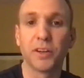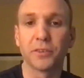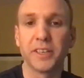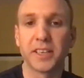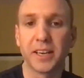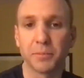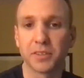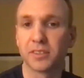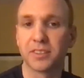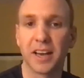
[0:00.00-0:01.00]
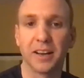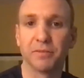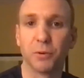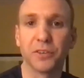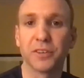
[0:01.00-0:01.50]
teams, uh,
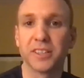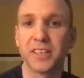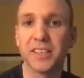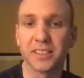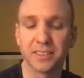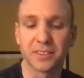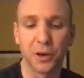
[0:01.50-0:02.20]
43 seasons. So